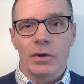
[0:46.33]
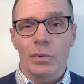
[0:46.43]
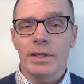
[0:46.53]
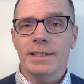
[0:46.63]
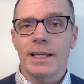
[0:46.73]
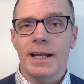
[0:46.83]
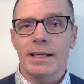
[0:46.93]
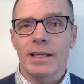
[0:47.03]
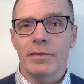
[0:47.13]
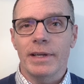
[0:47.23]
real estate
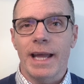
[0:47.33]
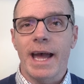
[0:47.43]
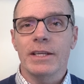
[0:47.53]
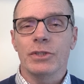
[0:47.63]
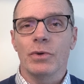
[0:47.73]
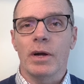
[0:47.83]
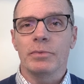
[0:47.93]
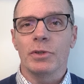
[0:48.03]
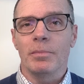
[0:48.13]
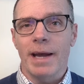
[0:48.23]
activity has
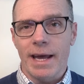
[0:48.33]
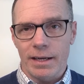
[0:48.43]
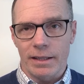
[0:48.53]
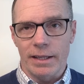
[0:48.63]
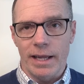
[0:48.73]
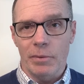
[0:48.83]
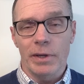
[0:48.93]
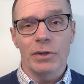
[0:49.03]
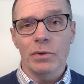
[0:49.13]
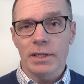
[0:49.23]
dropped dramatically, and
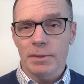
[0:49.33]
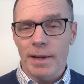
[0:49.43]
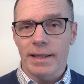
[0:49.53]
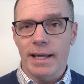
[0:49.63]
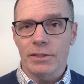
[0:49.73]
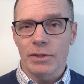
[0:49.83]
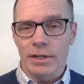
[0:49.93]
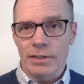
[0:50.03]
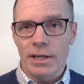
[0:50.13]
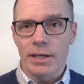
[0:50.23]
we do expect that to
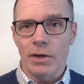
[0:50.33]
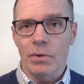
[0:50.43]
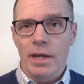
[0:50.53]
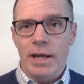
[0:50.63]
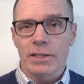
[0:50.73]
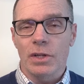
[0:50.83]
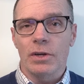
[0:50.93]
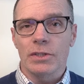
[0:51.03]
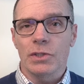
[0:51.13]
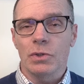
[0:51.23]
continue as
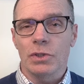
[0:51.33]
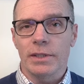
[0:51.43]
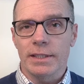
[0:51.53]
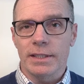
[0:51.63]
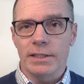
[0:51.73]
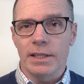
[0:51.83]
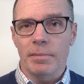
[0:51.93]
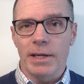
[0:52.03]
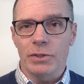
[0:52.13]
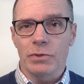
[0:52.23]
long as social distancing
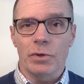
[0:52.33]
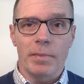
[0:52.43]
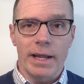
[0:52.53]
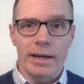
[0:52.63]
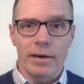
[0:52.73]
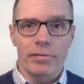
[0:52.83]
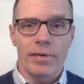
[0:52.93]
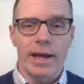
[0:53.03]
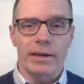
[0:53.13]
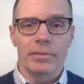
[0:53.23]
measures remain in
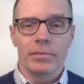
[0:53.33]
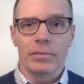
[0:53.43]
effect.